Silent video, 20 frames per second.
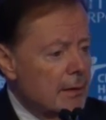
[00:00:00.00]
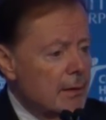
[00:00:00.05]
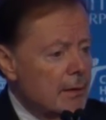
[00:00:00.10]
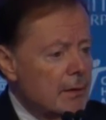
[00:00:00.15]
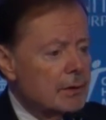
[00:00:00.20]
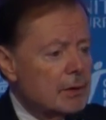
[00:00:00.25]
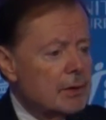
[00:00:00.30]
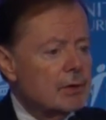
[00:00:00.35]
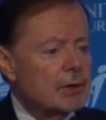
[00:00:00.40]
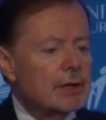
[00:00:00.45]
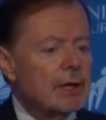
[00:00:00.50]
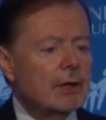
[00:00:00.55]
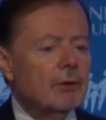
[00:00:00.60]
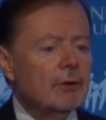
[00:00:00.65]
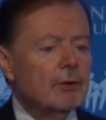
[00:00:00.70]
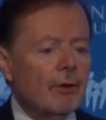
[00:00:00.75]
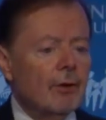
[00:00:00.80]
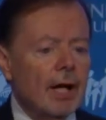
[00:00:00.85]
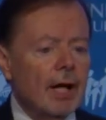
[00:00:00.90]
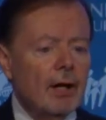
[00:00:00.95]
So
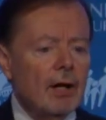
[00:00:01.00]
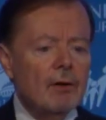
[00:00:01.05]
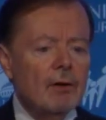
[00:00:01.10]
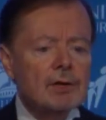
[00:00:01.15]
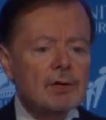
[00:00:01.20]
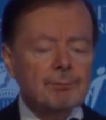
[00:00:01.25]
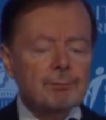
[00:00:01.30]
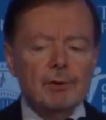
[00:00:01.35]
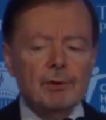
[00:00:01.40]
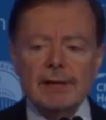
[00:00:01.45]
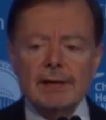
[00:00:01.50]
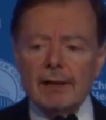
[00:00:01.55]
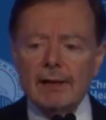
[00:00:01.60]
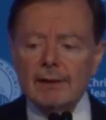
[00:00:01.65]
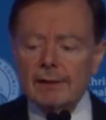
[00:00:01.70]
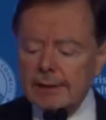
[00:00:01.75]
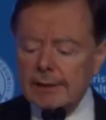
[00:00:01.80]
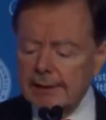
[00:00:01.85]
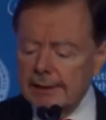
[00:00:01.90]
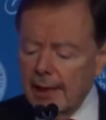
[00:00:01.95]
Senator Harris puts
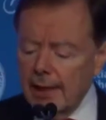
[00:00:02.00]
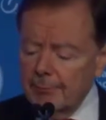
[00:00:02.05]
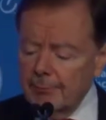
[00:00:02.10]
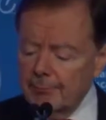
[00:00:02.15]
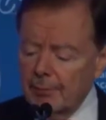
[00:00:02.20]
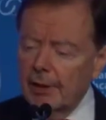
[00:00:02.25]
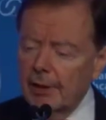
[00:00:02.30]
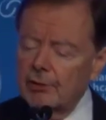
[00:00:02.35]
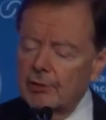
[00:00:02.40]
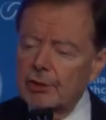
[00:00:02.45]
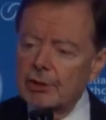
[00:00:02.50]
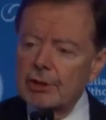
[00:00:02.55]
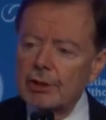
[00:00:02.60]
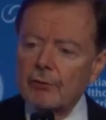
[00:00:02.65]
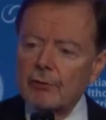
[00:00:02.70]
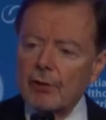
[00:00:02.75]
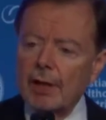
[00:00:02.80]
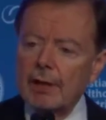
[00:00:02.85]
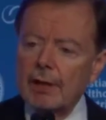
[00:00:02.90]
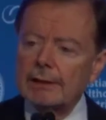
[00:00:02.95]
out a statement, and she
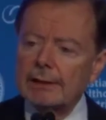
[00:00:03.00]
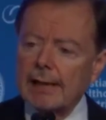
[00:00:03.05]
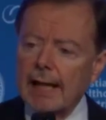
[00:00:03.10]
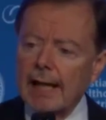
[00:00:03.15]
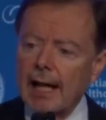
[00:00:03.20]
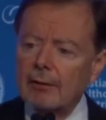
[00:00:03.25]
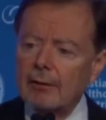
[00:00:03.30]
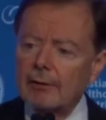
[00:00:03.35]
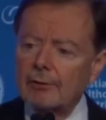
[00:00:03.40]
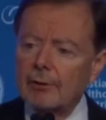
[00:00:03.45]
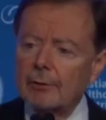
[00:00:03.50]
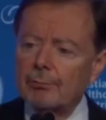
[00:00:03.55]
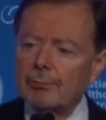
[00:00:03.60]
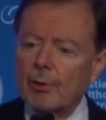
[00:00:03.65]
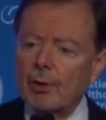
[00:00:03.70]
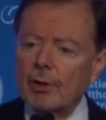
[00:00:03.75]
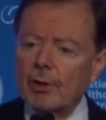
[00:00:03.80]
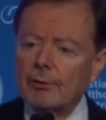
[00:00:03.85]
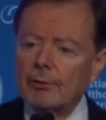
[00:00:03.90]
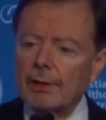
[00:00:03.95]
takes out the
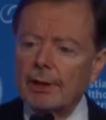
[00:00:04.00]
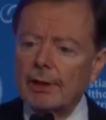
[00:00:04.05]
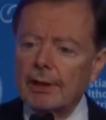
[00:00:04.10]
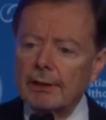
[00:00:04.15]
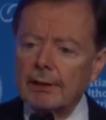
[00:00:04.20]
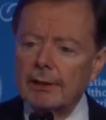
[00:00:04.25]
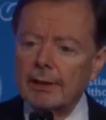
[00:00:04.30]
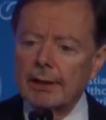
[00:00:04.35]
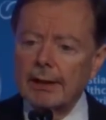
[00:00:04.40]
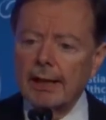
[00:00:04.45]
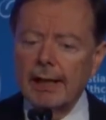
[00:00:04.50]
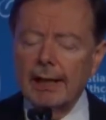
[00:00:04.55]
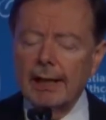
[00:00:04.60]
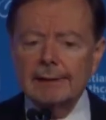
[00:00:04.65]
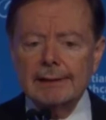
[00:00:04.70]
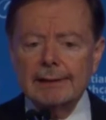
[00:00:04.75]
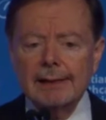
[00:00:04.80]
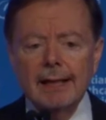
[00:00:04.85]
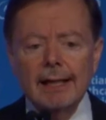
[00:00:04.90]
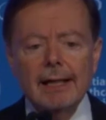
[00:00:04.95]
part that
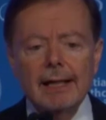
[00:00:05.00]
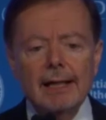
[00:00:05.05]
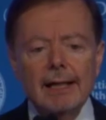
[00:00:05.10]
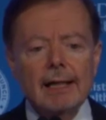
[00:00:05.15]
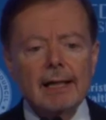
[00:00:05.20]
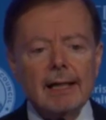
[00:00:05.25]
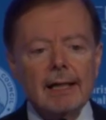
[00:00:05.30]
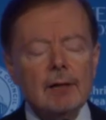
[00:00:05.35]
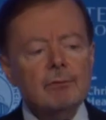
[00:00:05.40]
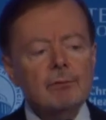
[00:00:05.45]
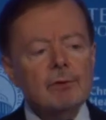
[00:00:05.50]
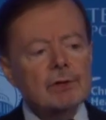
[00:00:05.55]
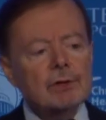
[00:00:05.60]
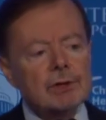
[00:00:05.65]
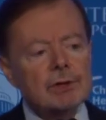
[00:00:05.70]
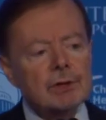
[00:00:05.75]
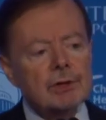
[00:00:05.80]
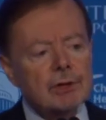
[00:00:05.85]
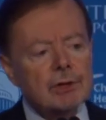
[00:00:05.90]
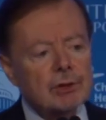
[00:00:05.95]
indicates he
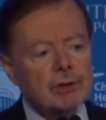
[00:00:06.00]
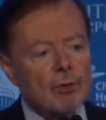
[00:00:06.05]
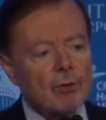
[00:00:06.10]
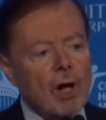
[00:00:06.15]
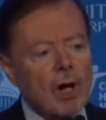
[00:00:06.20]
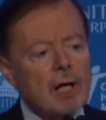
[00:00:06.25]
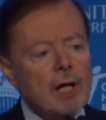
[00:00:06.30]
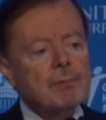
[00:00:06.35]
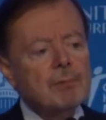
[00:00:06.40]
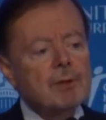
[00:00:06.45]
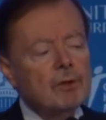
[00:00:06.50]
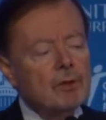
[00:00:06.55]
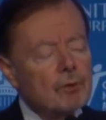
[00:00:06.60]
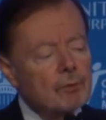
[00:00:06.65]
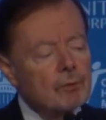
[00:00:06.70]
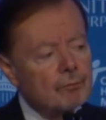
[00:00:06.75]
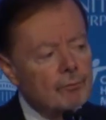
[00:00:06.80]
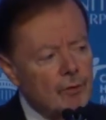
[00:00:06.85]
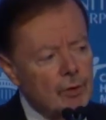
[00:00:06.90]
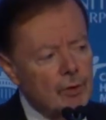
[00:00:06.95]
was describing
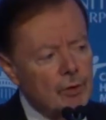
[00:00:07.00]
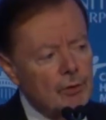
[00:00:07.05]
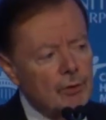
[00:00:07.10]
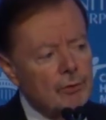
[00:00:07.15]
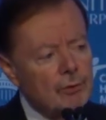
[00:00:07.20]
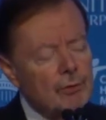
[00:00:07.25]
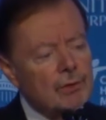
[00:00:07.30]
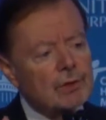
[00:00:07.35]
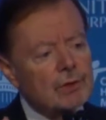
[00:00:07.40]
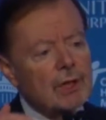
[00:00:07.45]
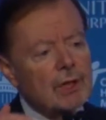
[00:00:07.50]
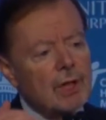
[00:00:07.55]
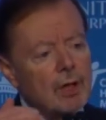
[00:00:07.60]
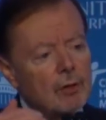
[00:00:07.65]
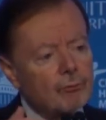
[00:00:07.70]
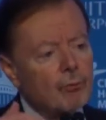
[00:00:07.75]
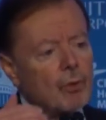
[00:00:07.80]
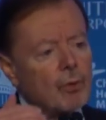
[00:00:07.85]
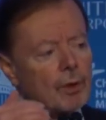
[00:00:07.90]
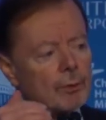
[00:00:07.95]
the views
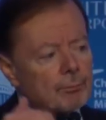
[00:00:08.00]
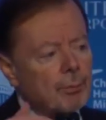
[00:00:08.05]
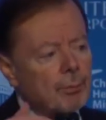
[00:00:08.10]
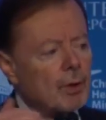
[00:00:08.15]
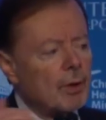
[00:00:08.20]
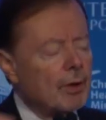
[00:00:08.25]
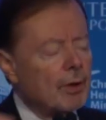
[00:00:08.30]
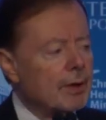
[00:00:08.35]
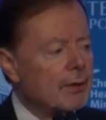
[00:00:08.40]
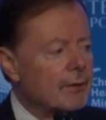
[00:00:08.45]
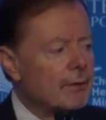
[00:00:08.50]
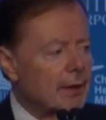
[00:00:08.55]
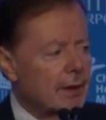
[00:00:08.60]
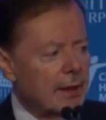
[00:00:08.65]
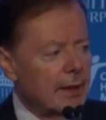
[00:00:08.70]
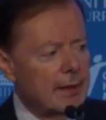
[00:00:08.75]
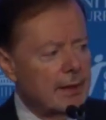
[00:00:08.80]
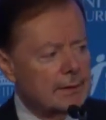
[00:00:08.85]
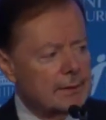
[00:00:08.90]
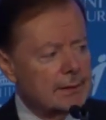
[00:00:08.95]
of one party of the
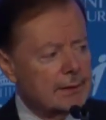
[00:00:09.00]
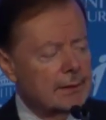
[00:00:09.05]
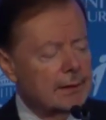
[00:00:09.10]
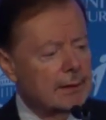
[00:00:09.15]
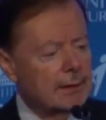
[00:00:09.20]
case.